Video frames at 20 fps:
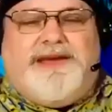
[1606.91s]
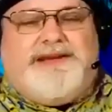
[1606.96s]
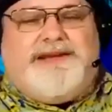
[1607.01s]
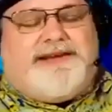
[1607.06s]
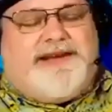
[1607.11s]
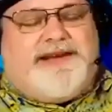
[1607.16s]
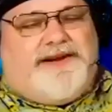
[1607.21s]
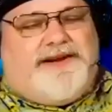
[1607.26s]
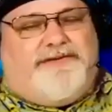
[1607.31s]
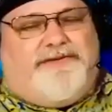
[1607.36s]

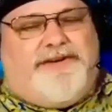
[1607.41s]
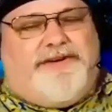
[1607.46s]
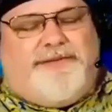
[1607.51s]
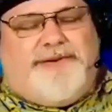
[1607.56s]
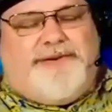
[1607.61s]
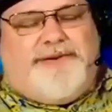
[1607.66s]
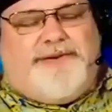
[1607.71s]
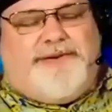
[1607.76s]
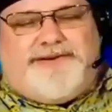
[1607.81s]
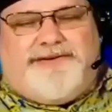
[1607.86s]
take your film
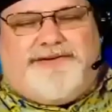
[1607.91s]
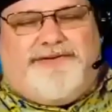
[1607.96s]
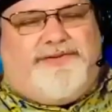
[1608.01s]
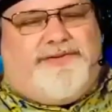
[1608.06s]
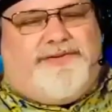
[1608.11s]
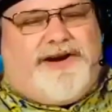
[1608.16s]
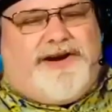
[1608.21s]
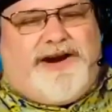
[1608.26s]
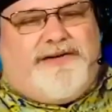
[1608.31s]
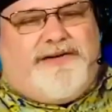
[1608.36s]
into
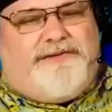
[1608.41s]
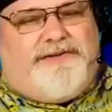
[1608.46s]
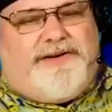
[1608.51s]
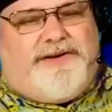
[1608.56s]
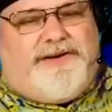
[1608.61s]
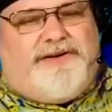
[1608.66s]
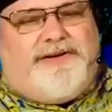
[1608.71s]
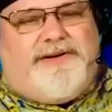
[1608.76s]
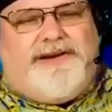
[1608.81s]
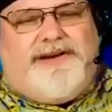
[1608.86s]

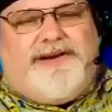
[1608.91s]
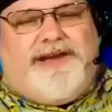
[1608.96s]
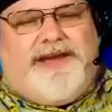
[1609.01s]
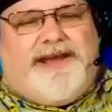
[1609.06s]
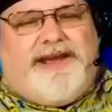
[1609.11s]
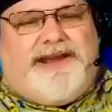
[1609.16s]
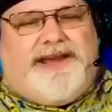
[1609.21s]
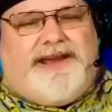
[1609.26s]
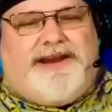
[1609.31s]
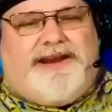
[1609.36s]
wherever
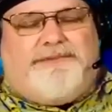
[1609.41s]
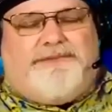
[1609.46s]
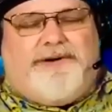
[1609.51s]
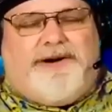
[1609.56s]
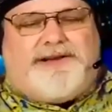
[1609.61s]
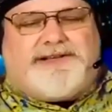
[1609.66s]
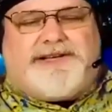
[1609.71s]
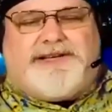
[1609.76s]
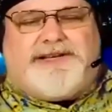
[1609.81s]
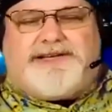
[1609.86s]
and get it
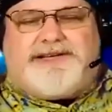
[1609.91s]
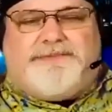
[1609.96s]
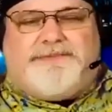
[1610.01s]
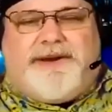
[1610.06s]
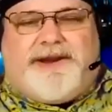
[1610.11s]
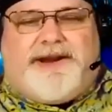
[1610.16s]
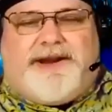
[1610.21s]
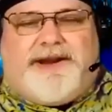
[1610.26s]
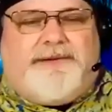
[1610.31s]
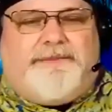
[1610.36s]
processed and
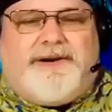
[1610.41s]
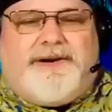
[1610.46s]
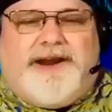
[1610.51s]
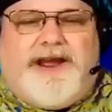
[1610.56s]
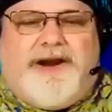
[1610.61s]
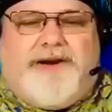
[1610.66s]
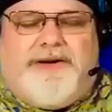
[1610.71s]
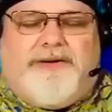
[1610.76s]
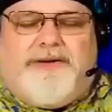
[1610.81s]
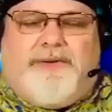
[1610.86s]
pick it up in an
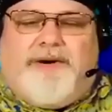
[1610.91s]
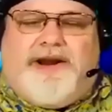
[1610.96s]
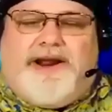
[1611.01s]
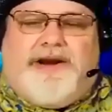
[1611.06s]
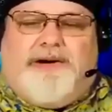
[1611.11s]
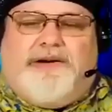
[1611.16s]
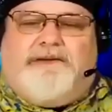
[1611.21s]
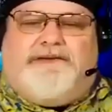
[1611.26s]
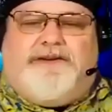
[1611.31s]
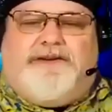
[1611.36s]
hour, one
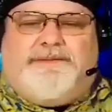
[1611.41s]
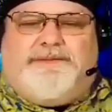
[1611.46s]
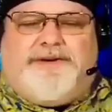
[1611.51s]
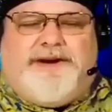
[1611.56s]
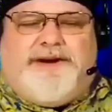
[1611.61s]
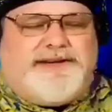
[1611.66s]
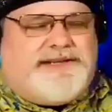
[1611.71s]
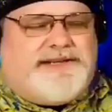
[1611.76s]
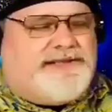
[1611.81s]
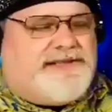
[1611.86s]
hour film
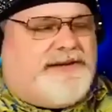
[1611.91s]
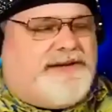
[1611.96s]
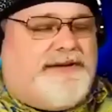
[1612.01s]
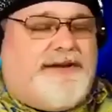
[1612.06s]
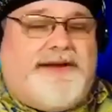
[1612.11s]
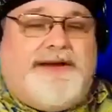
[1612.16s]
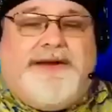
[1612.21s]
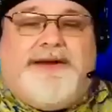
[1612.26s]
processing.